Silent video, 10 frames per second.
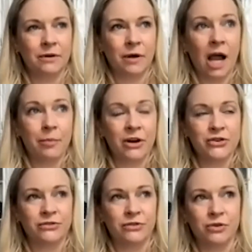high
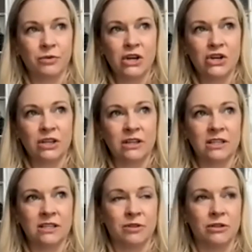pressure
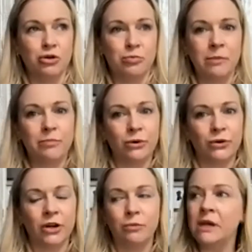situations with new people
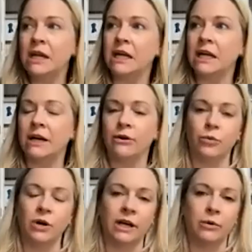that you're meeting or
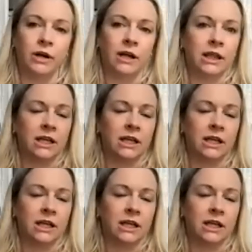working with,